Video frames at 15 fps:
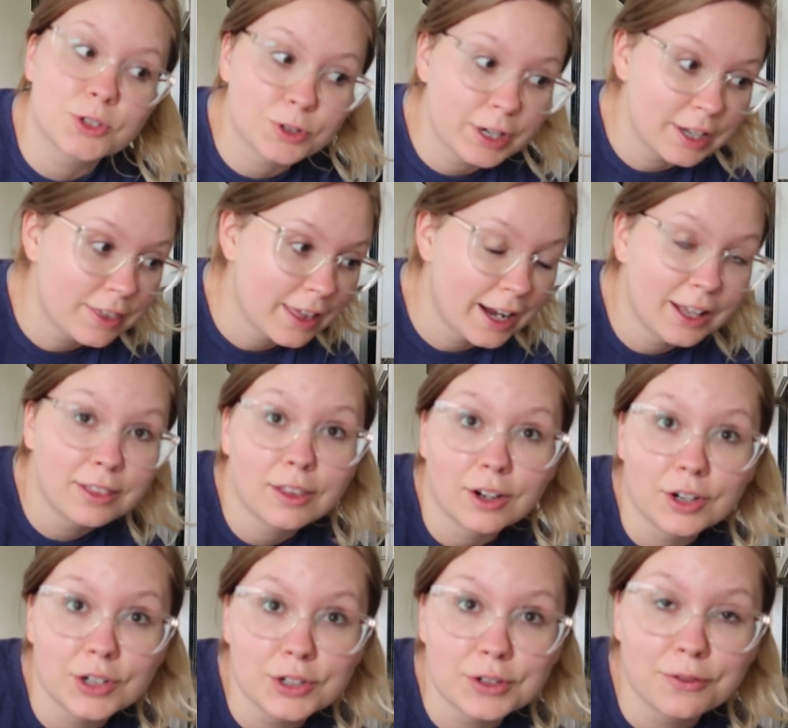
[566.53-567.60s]
trick that I
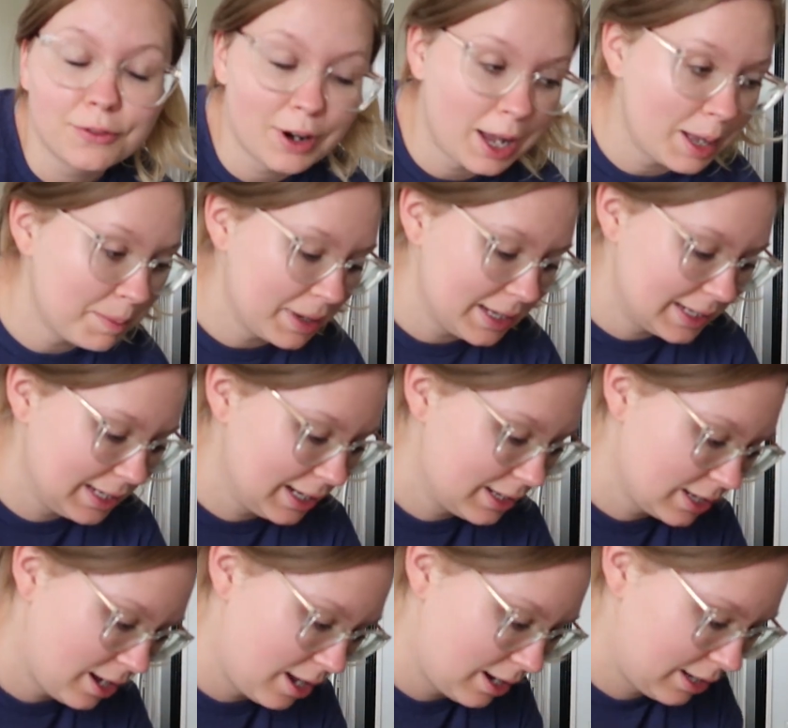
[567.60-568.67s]
learned from
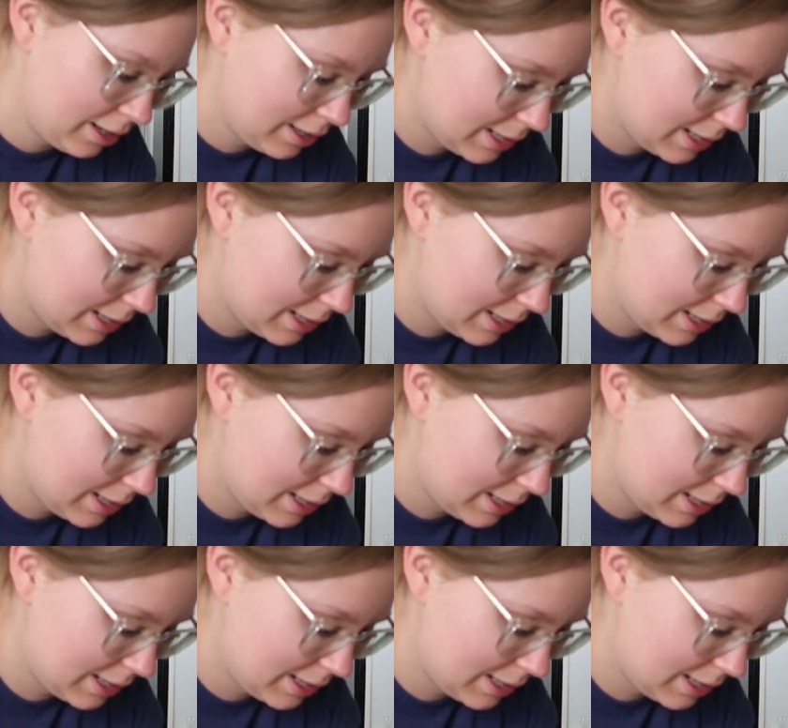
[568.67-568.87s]
TikTok.